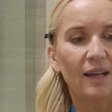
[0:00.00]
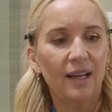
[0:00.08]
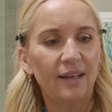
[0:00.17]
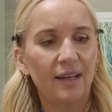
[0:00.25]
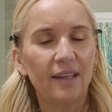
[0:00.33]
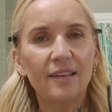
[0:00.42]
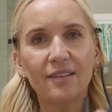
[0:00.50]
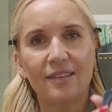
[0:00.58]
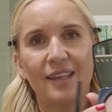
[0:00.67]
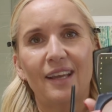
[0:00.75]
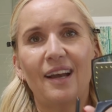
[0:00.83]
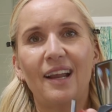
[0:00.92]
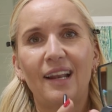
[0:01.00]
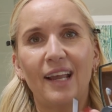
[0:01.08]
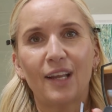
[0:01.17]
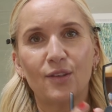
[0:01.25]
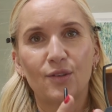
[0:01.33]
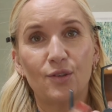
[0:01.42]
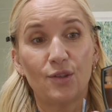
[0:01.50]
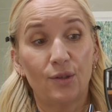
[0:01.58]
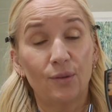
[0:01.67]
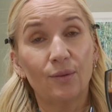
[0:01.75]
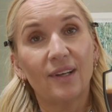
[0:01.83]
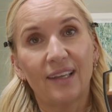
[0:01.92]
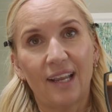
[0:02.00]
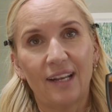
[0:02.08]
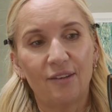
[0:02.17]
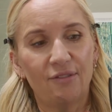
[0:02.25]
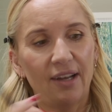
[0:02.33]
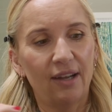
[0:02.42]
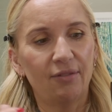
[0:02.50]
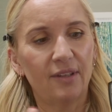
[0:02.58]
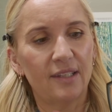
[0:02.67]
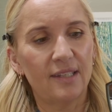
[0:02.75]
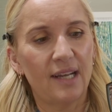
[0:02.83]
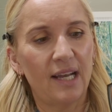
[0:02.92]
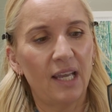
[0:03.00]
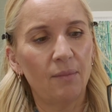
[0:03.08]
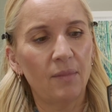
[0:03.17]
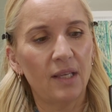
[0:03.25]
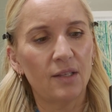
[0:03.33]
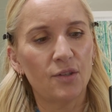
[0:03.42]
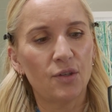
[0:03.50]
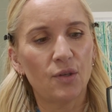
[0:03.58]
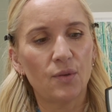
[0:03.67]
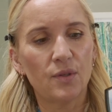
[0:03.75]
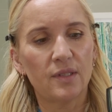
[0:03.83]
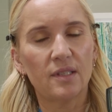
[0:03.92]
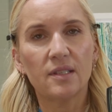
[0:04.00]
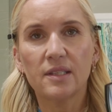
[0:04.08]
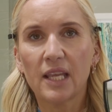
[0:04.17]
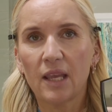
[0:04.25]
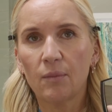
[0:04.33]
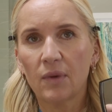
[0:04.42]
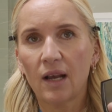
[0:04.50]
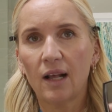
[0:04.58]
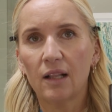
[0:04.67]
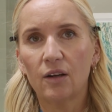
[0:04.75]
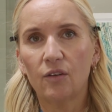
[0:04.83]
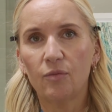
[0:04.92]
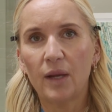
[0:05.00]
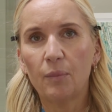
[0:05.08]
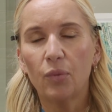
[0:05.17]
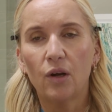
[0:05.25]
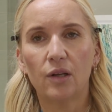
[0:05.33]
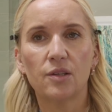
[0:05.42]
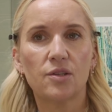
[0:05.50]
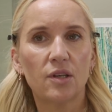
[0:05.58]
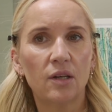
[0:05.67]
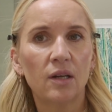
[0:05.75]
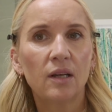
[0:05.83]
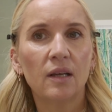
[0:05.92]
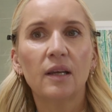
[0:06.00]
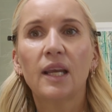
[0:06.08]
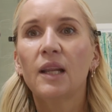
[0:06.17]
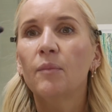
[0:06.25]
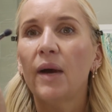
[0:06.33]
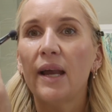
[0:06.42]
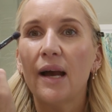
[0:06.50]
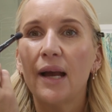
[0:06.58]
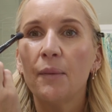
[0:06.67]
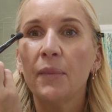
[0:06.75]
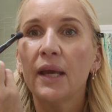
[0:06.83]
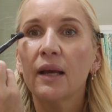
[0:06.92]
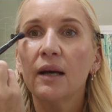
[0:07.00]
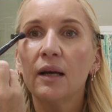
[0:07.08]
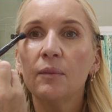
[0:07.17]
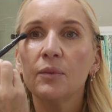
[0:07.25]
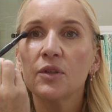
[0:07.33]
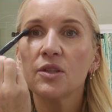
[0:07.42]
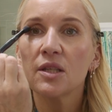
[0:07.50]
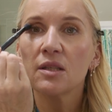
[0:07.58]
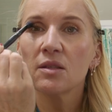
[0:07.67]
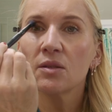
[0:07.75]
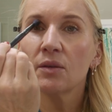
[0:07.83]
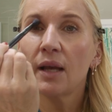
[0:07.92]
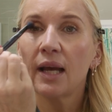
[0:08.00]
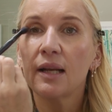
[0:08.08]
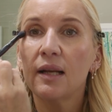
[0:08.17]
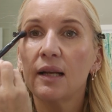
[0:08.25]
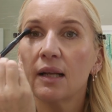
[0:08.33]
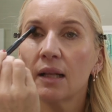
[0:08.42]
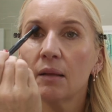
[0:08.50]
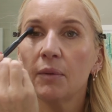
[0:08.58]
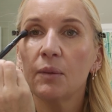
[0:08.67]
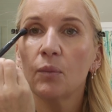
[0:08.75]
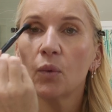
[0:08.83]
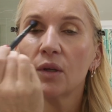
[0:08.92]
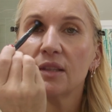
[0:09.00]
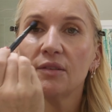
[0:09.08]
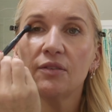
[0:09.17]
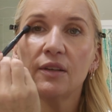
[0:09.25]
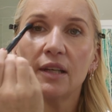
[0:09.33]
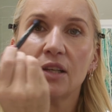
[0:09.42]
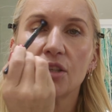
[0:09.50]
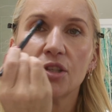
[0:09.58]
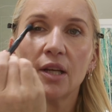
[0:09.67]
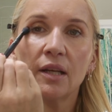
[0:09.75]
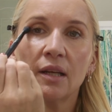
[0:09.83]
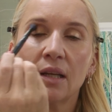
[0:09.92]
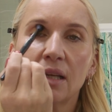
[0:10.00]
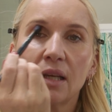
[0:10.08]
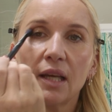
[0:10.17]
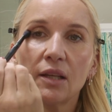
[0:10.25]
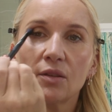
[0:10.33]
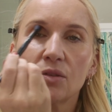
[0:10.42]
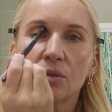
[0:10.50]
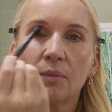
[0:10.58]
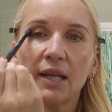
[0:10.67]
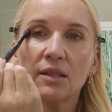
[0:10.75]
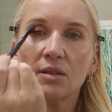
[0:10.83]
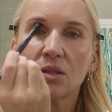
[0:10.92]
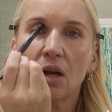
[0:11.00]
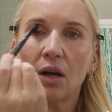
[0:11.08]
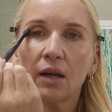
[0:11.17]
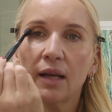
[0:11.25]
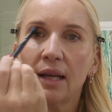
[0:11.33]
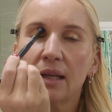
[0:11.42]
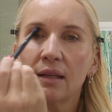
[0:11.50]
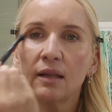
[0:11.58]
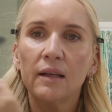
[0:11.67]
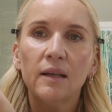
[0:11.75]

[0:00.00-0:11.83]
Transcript: Another thing I like to do, again if I have the time, is use the same color of my bronzer in my eye makeup just to add a little bit more definition into my socket,